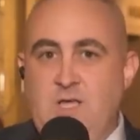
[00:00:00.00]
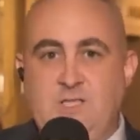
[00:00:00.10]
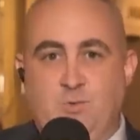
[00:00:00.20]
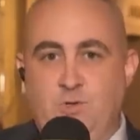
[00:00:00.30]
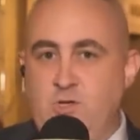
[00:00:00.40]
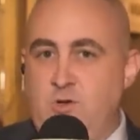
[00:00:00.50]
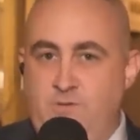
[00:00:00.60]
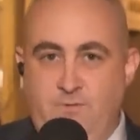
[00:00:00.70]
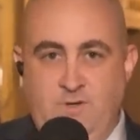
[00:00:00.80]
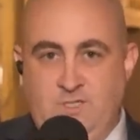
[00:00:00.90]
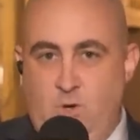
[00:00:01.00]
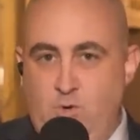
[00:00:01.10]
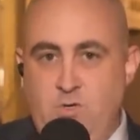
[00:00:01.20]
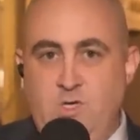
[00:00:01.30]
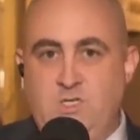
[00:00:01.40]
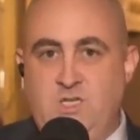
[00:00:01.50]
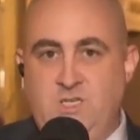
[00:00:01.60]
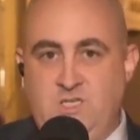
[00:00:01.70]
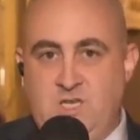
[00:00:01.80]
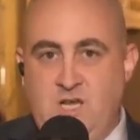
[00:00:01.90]
He's really known for his holiness and
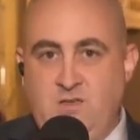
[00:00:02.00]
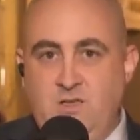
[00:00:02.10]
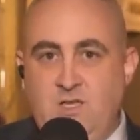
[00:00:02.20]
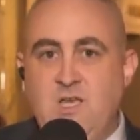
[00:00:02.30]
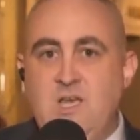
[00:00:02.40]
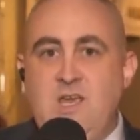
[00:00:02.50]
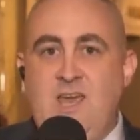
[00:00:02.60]
his sanctity.